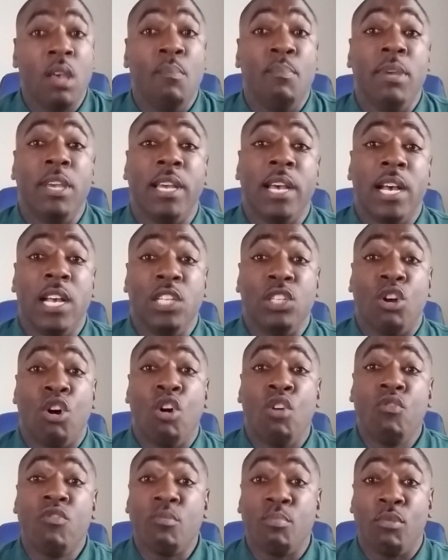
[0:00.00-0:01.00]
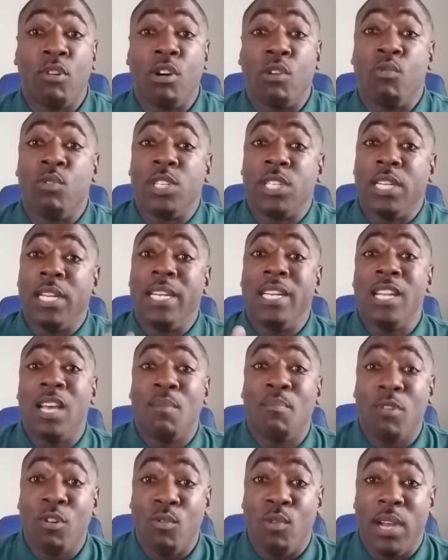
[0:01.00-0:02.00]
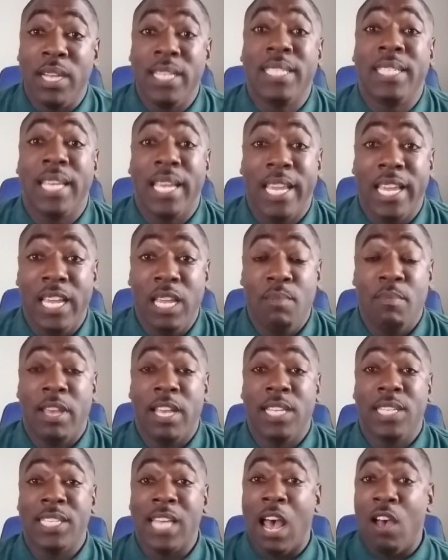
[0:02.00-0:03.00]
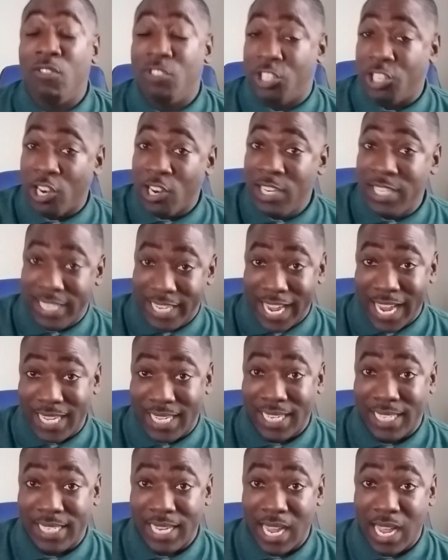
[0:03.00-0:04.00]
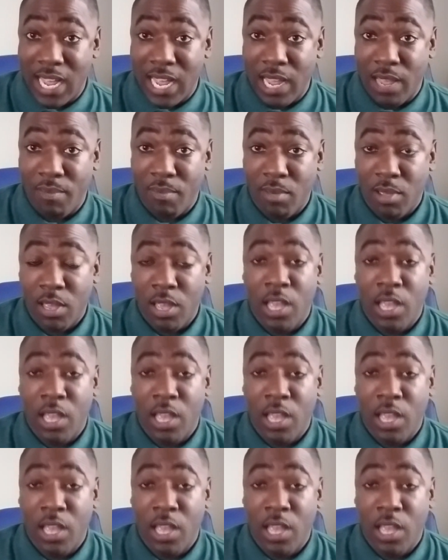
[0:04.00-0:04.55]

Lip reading: because Overbrook was the number one team in South Jersey at the time.